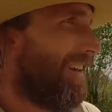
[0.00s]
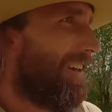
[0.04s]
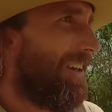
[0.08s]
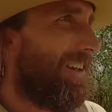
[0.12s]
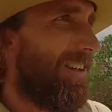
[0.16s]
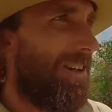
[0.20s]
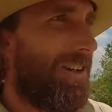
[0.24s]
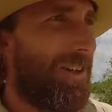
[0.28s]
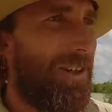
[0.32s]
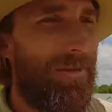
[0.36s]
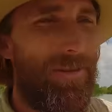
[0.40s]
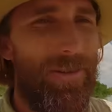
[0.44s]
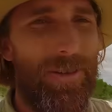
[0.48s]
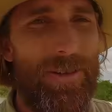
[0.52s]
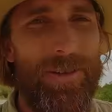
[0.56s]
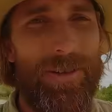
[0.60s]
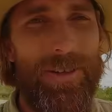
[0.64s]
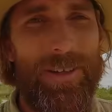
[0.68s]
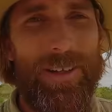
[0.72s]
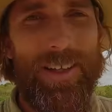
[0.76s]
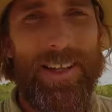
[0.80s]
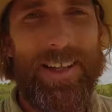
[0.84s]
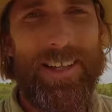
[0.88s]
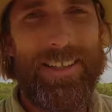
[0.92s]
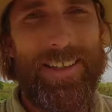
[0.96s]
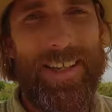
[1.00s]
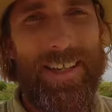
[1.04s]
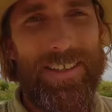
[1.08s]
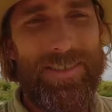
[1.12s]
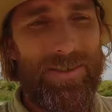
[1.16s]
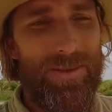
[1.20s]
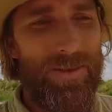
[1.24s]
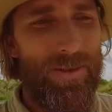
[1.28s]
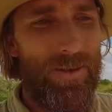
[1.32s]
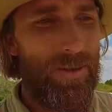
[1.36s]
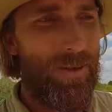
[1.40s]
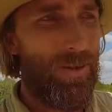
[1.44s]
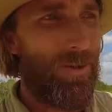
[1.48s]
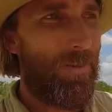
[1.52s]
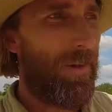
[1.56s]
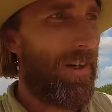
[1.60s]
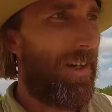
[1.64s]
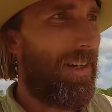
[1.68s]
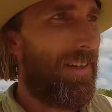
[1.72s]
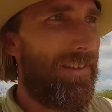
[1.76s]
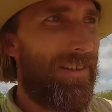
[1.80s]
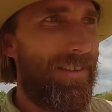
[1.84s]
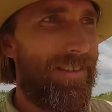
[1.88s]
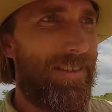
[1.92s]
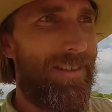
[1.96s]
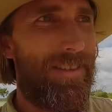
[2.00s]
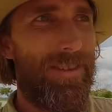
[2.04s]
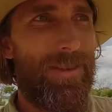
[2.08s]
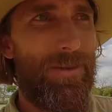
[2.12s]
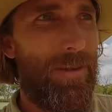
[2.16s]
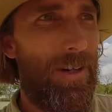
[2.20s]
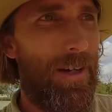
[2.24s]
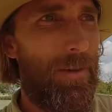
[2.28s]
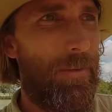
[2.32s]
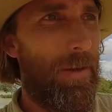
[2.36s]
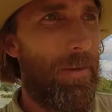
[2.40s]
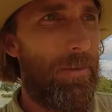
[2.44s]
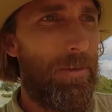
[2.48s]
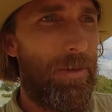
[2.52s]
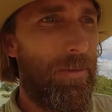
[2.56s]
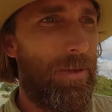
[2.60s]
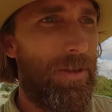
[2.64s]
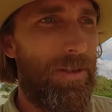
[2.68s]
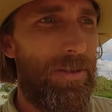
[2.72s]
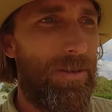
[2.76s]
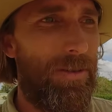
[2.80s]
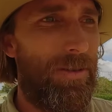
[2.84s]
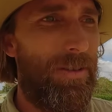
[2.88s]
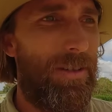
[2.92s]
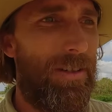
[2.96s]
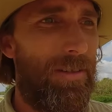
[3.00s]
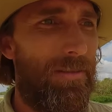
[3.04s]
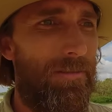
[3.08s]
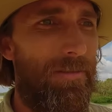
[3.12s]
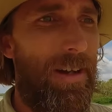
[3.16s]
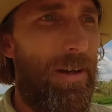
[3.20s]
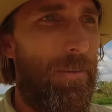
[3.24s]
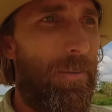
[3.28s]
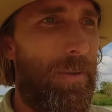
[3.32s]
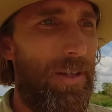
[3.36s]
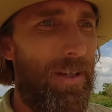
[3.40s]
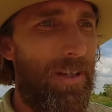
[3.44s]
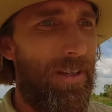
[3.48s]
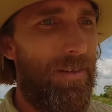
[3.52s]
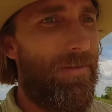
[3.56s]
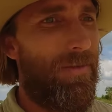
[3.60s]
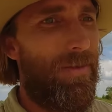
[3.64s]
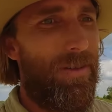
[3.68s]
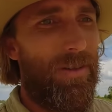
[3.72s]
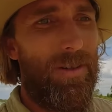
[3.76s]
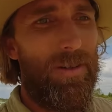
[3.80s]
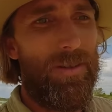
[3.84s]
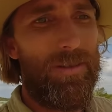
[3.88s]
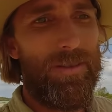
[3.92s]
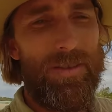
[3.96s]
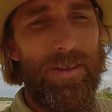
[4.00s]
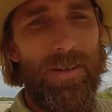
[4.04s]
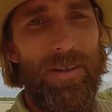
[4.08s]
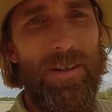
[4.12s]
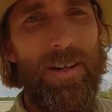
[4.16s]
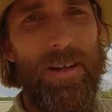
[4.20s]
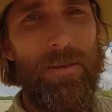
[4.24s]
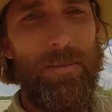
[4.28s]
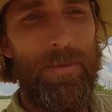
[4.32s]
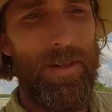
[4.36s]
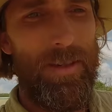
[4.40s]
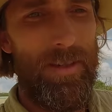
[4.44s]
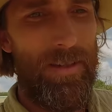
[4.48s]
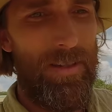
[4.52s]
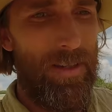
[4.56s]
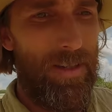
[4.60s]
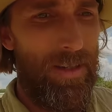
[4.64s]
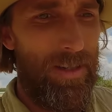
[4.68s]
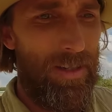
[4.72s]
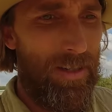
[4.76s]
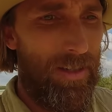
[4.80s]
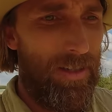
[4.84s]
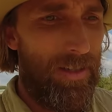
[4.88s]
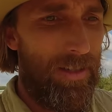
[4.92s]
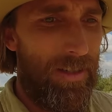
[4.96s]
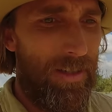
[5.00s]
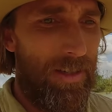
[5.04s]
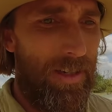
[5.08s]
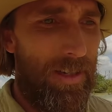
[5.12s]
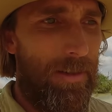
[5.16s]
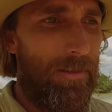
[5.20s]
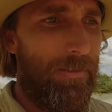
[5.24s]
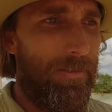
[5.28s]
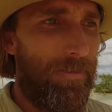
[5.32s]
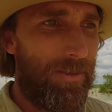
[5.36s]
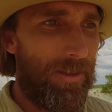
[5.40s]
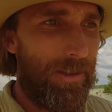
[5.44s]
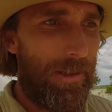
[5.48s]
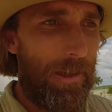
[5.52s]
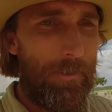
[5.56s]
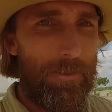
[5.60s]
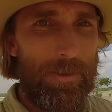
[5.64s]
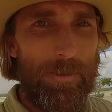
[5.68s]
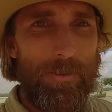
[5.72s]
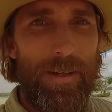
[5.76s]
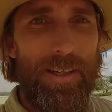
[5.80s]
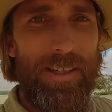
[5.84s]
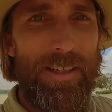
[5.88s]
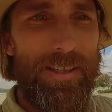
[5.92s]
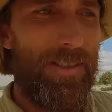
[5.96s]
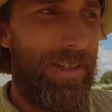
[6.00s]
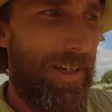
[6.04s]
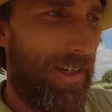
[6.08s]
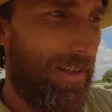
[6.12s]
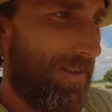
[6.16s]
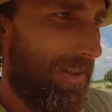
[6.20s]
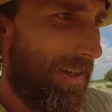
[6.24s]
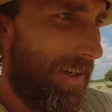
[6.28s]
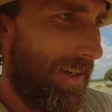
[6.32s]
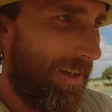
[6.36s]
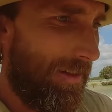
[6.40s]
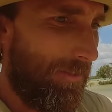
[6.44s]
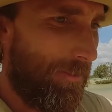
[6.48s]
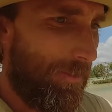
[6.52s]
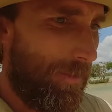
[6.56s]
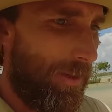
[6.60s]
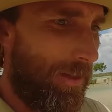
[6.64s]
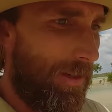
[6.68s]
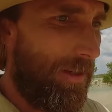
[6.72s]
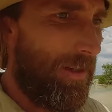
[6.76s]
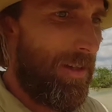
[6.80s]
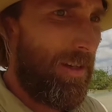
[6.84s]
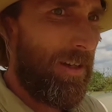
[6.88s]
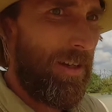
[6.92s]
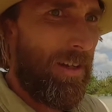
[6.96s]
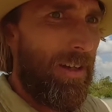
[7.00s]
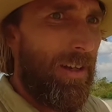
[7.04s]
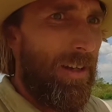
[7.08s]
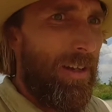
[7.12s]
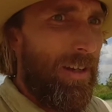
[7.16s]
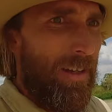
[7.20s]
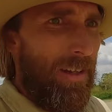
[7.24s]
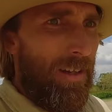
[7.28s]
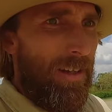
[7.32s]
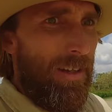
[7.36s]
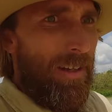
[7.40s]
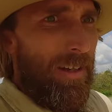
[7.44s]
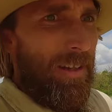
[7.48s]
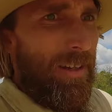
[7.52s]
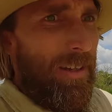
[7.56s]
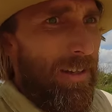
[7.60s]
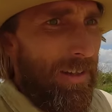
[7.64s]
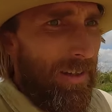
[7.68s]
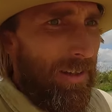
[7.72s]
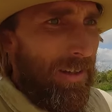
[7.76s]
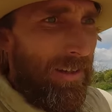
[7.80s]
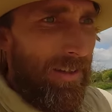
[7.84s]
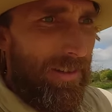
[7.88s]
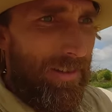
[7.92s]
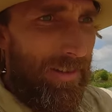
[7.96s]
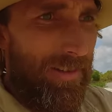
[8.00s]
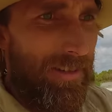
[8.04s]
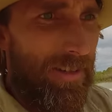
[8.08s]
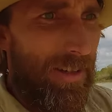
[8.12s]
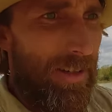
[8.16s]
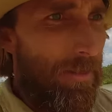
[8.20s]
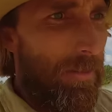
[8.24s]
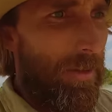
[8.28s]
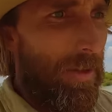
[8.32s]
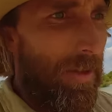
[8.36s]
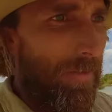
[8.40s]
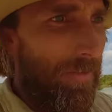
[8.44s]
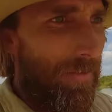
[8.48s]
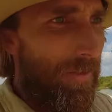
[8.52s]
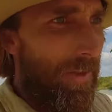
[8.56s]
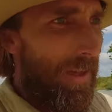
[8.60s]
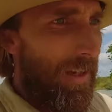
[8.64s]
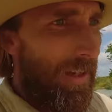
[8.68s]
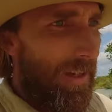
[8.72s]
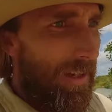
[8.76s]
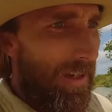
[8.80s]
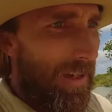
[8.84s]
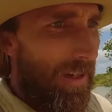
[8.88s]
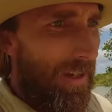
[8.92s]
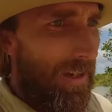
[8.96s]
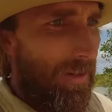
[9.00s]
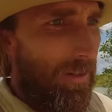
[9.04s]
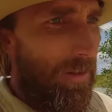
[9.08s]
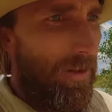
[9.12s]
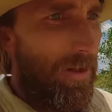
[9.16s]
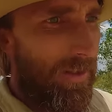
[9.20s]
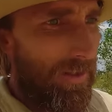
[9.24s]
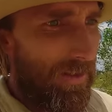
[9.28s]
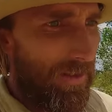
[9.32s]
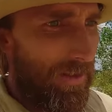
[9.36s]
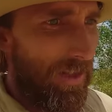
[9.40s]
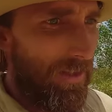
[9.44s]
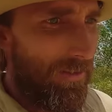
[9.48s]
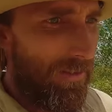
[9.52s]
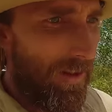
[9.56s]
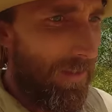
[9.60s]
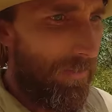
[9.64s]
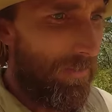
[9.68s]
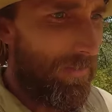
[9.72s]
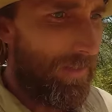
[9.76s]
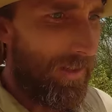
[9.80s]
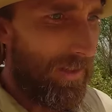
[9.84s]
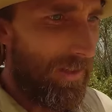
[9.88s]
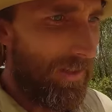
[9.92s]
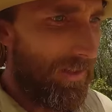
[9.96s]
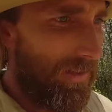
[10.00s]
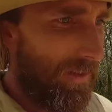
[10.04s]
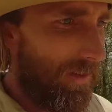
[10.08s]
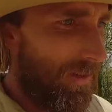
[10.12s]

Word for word: a lot of you are like, that's cruel, but this is the way people have been doing it up here for a long time, and um, it's not up to me to judge that. But this is going to be a feed. We've got stingray for dinner